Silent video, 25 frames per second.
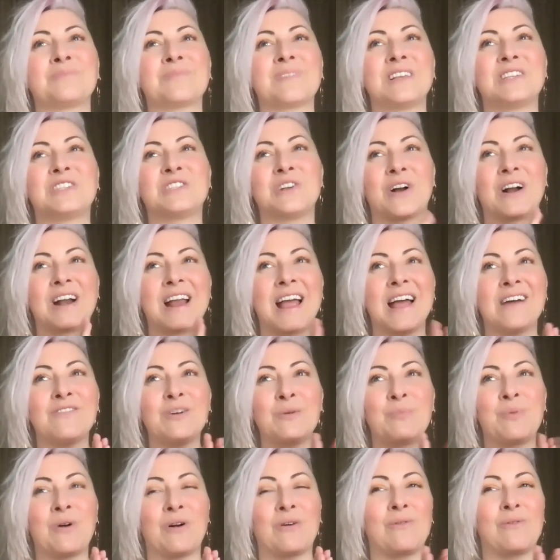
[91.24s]
So I already have
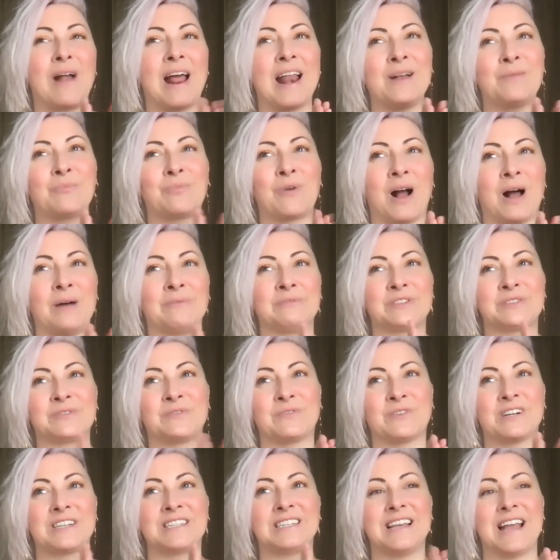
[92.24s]
our writing prompts
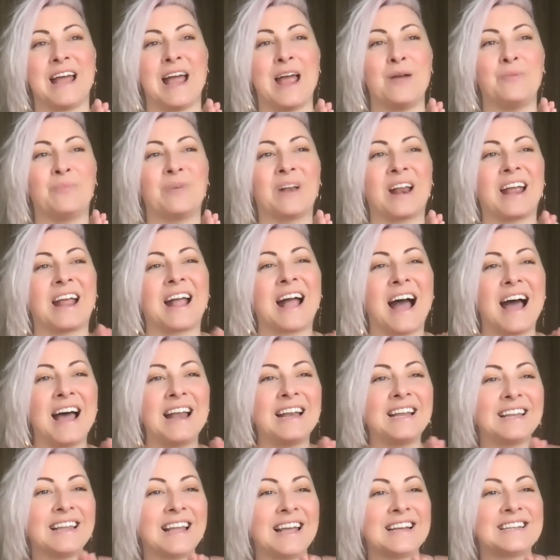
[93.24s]
for today, but I kind
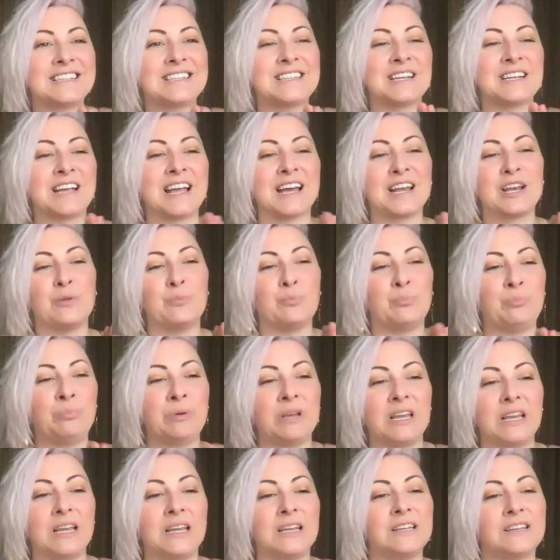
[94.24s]
of like to kind of
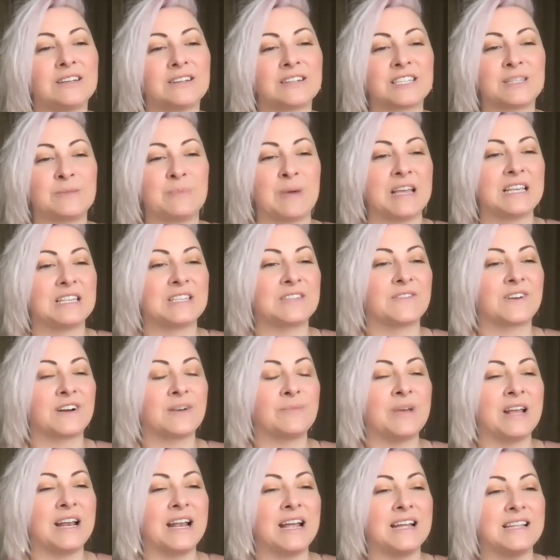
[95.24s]
be in your space for a
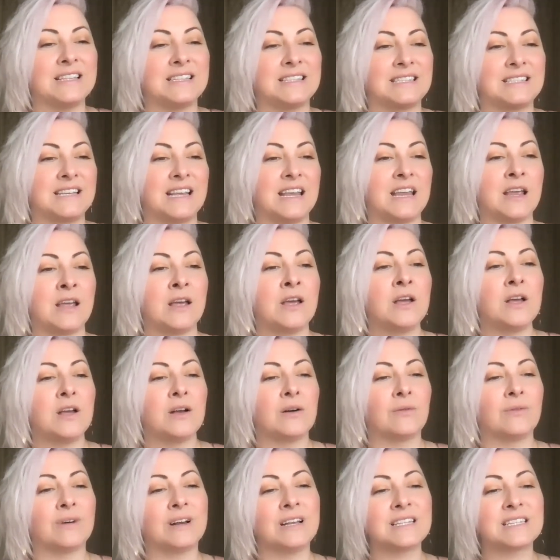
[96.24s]
minute and see
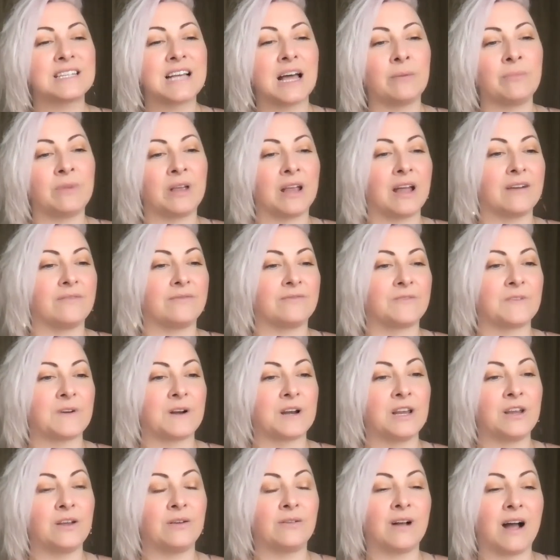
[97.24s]
what is coming up for
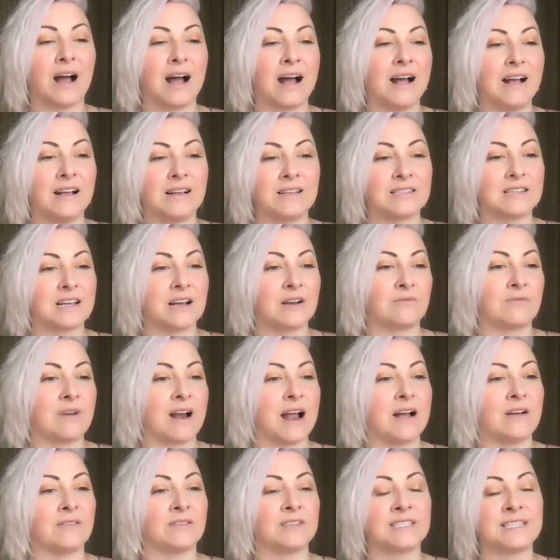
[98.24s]
you guys
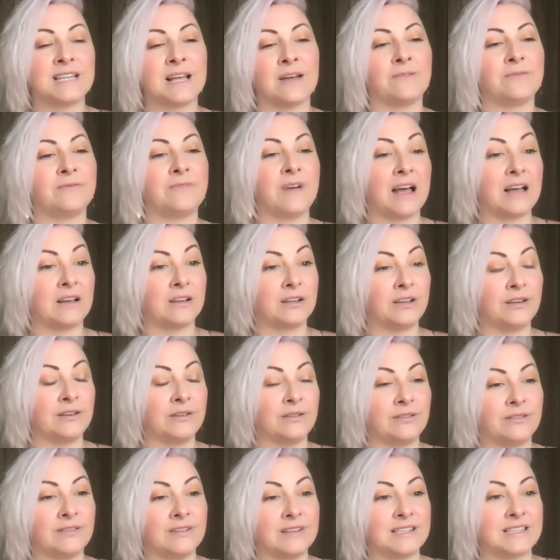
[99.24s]
around
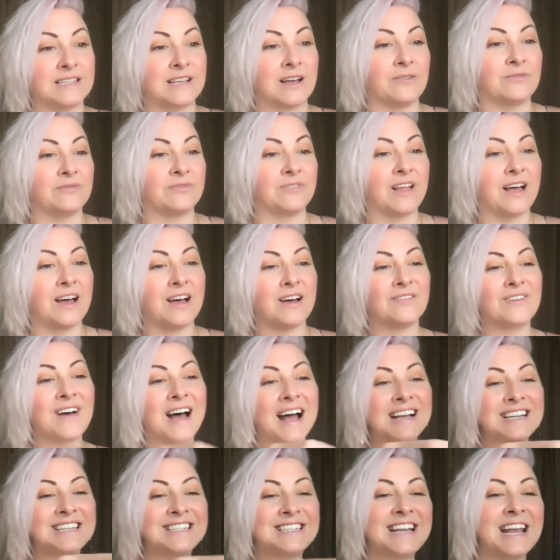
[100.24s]
self-value and self-love.
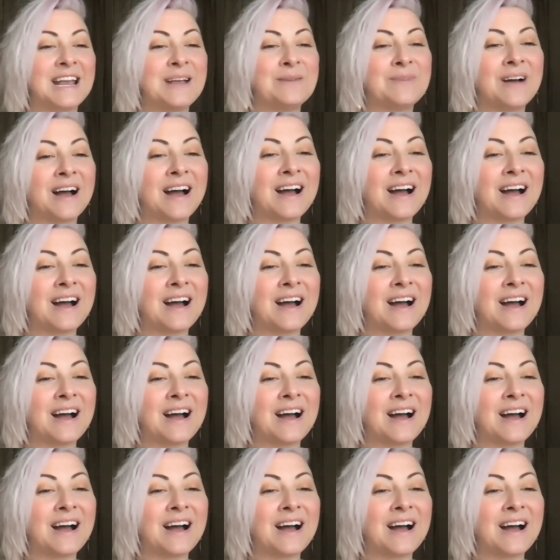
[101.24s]
Hi, Shima.